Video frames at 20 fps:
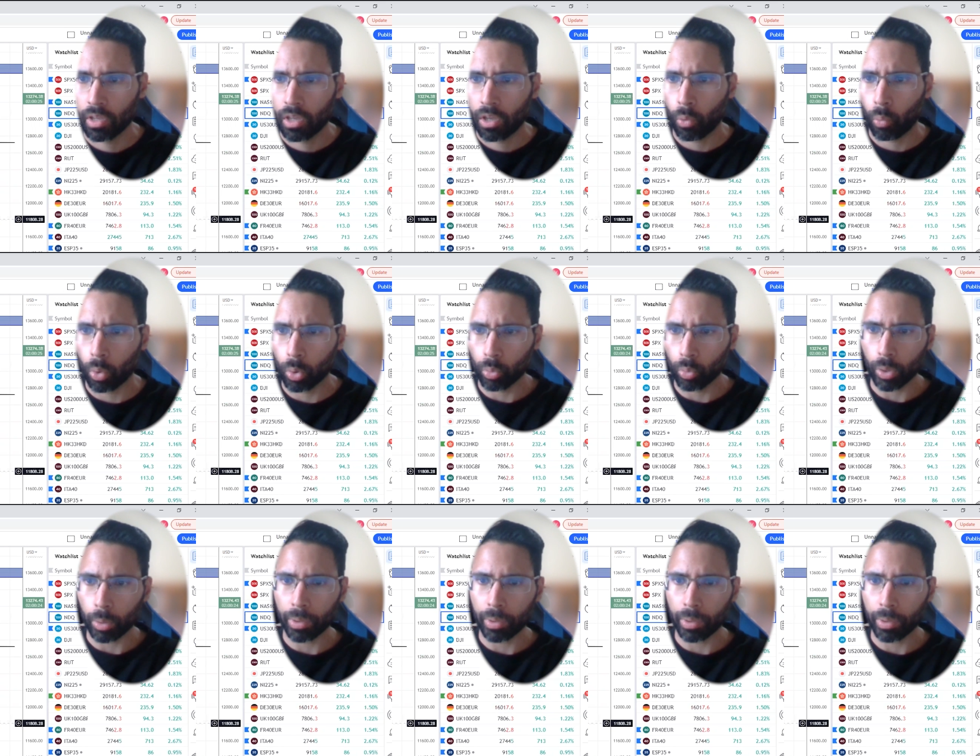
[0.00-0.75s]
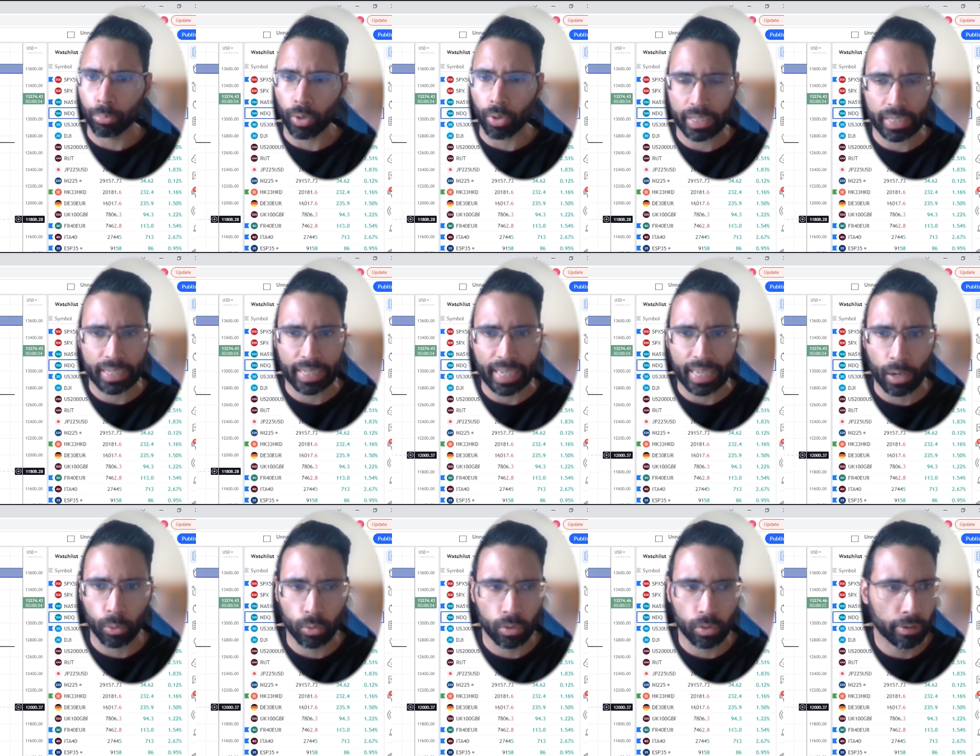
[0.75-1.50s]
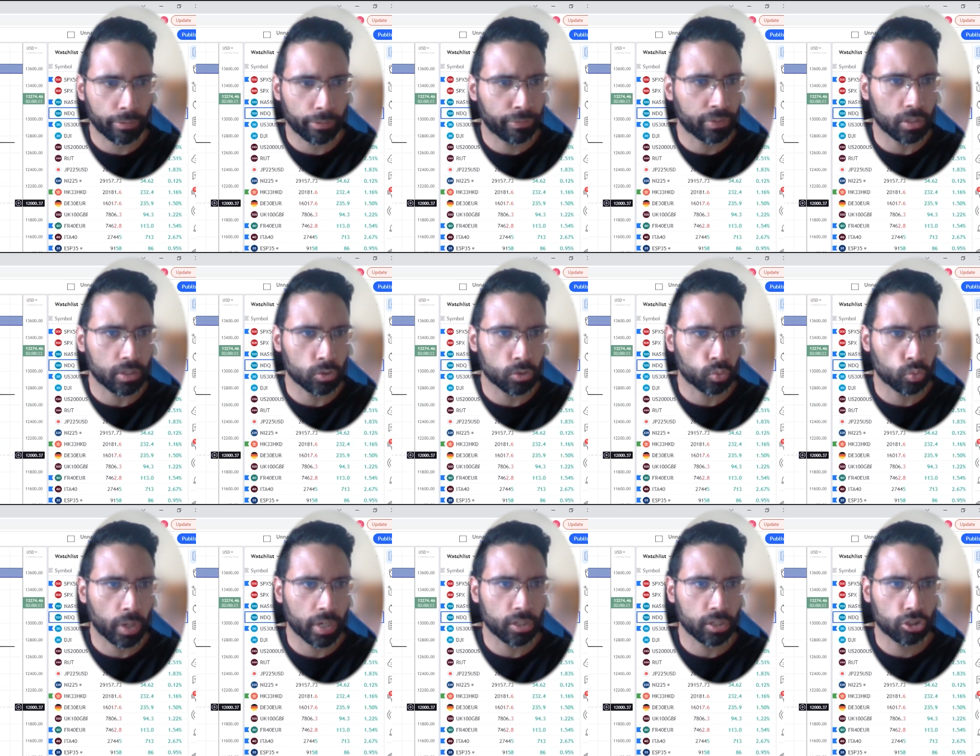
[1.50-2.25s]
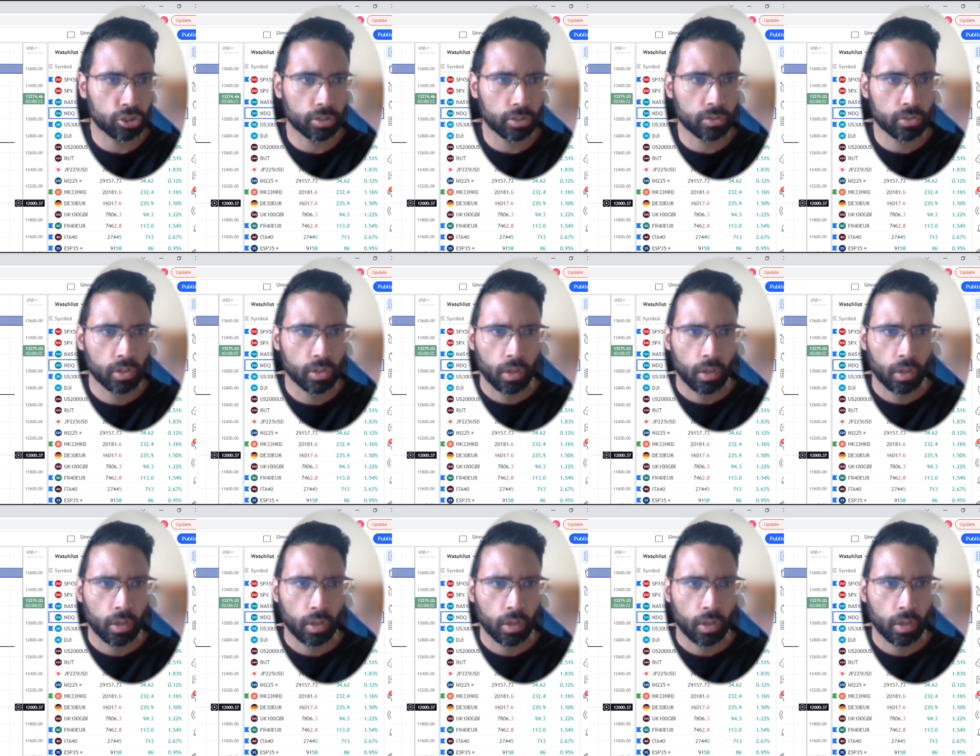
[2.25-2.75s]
Will we be breaking out of these ranges?